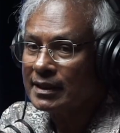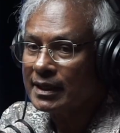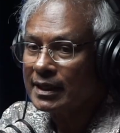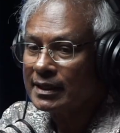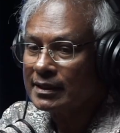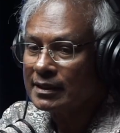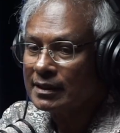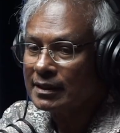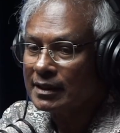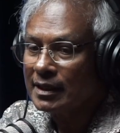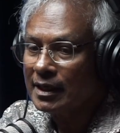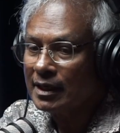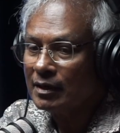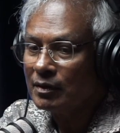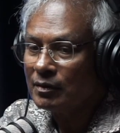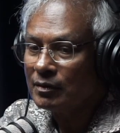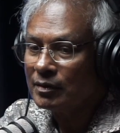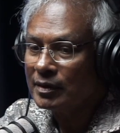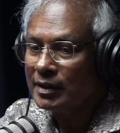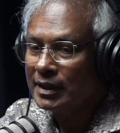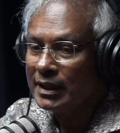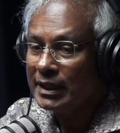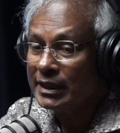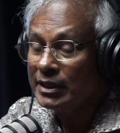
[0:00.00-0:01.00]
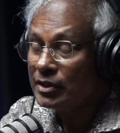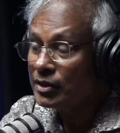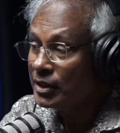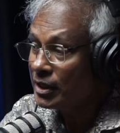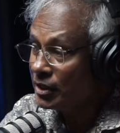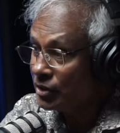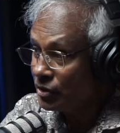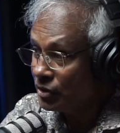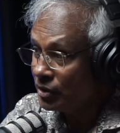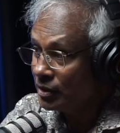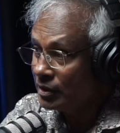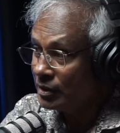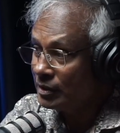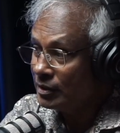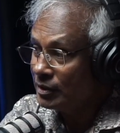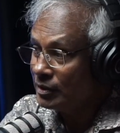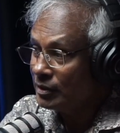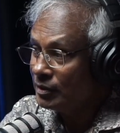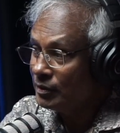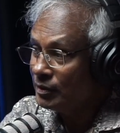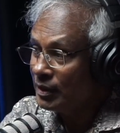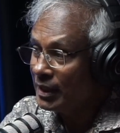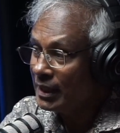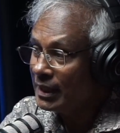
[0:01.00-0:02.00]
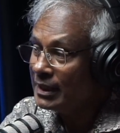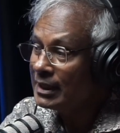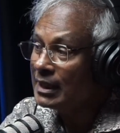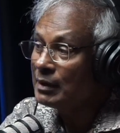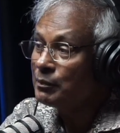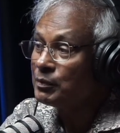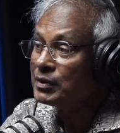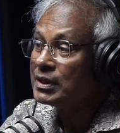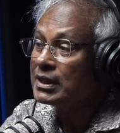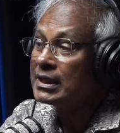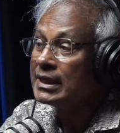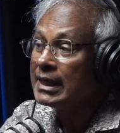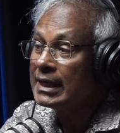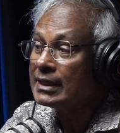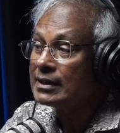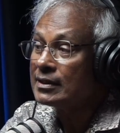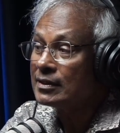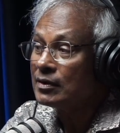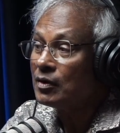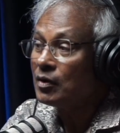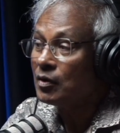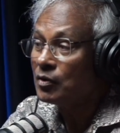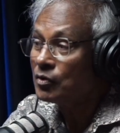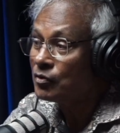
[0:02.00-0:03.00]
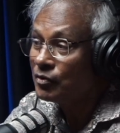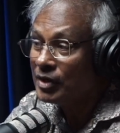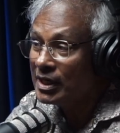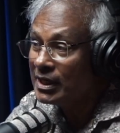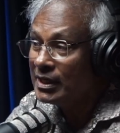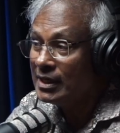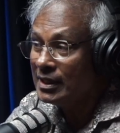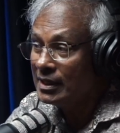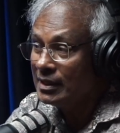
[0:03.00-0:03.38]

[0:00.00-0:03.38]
that now education, you end up with a debt already.